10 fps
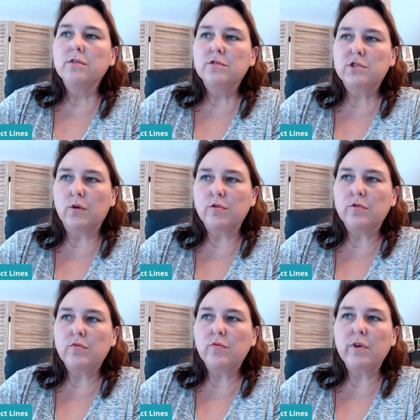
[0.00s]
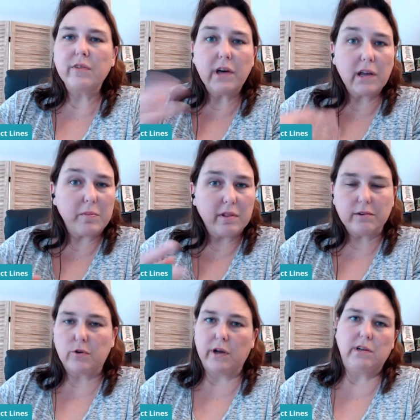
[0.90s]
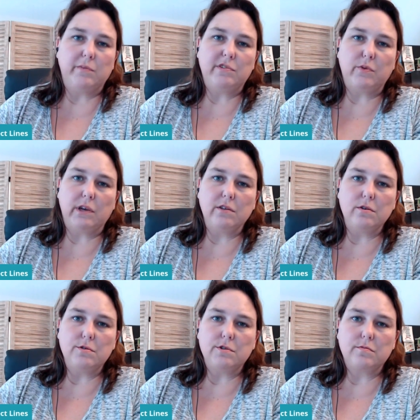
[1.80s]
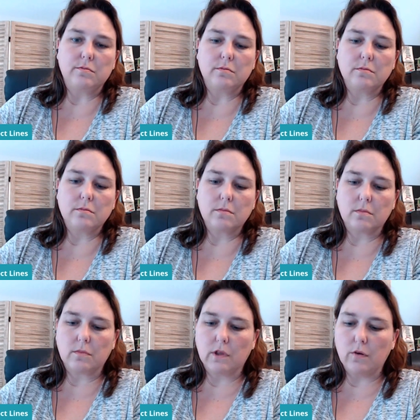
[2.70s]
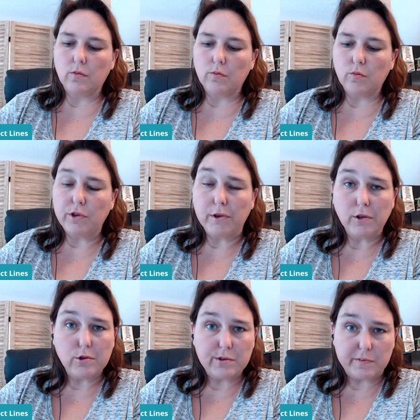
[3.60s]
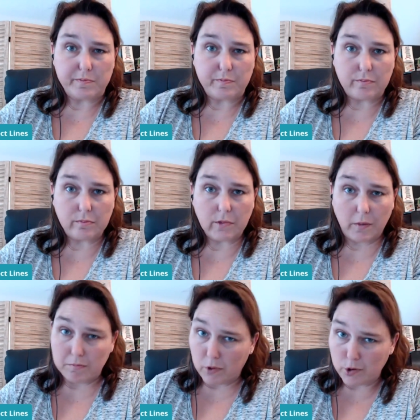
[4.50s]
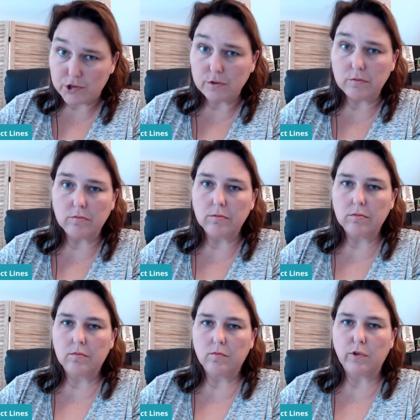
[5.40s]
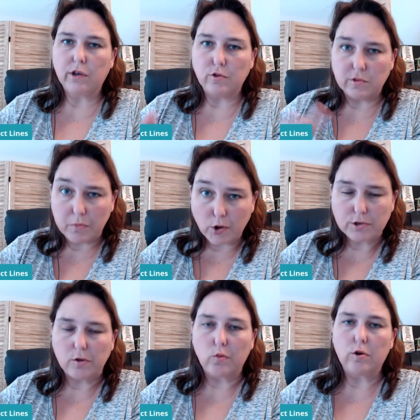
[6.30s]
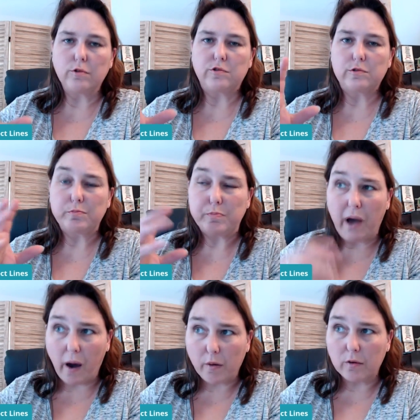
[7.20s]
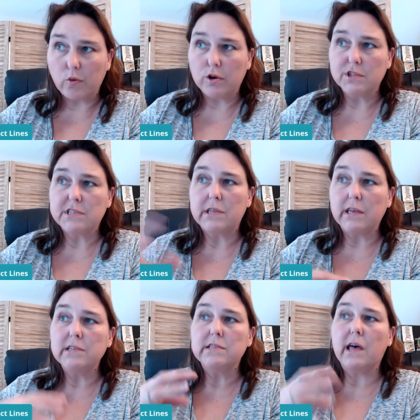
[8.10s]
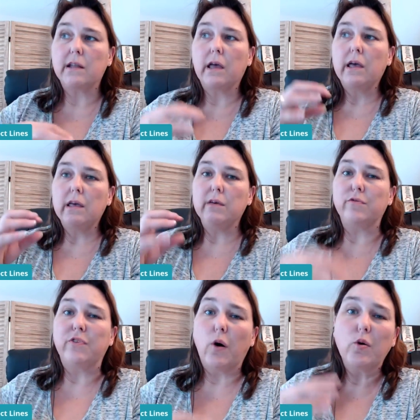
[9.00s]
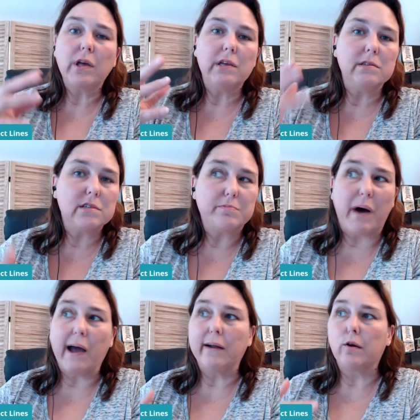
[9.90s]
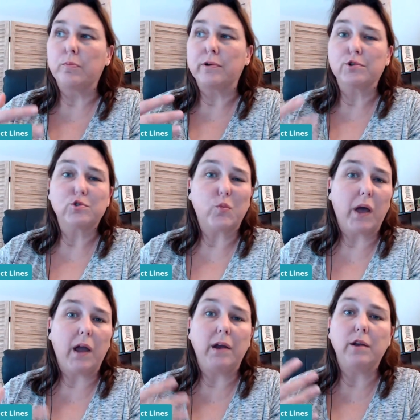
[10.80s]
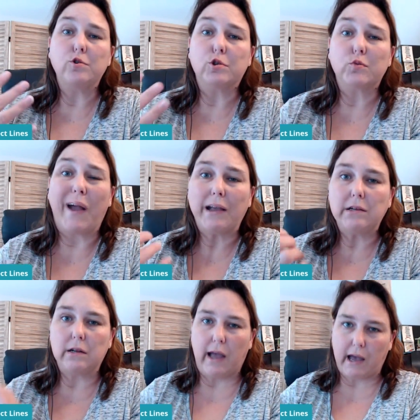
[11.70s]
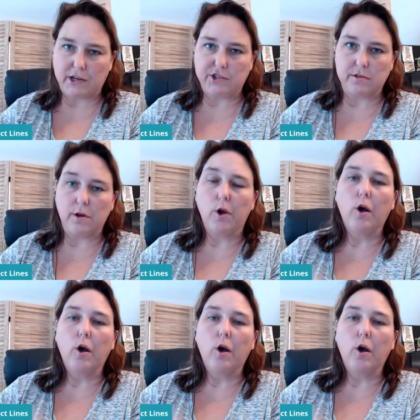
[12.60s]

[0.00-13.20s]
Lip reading: So we've got a couple of quick tips that we can use. You can use emotion. We can use emotional words, power words, things that evoke, inspire, persuade, direct an action.